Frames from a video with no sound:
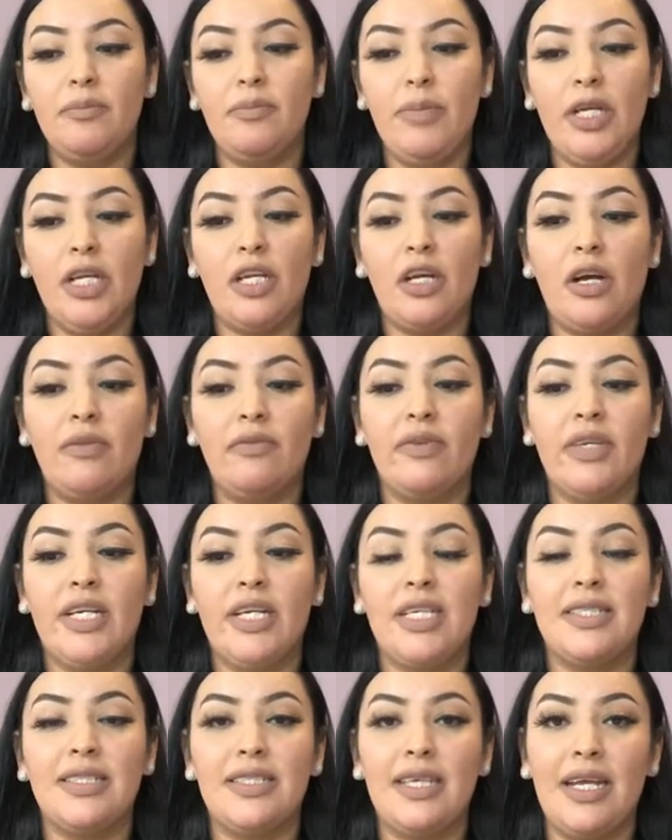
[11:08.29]
be
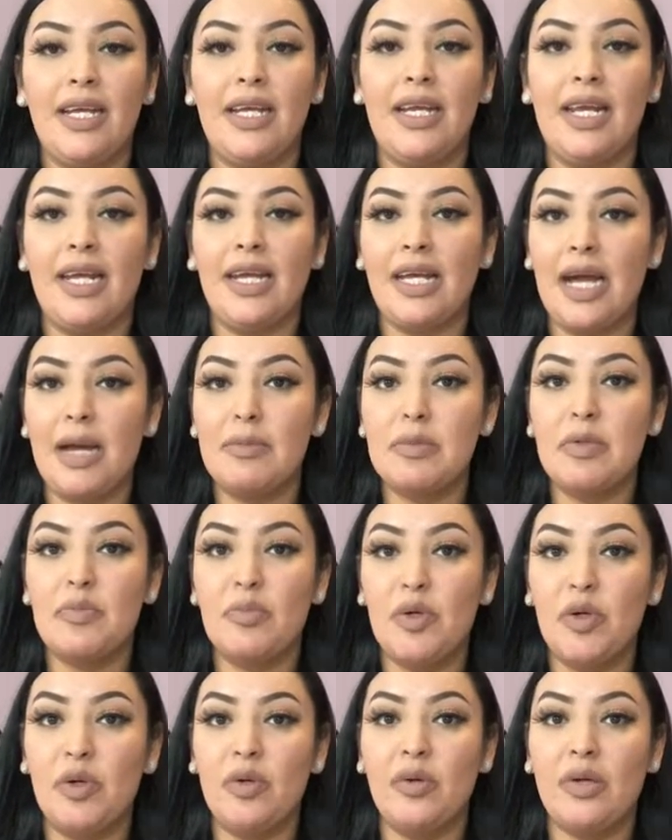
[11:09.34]
confident and say like I'm a
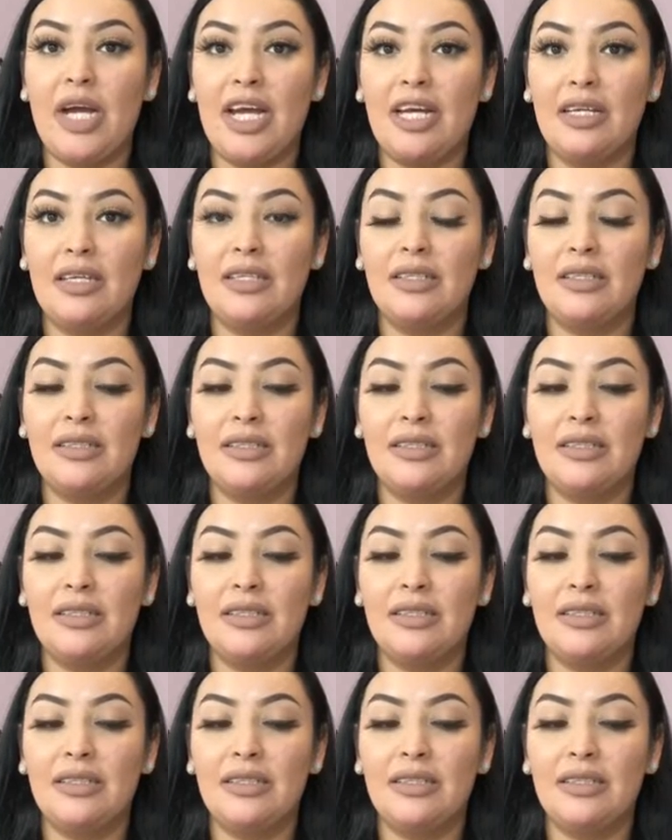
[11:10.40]
pro at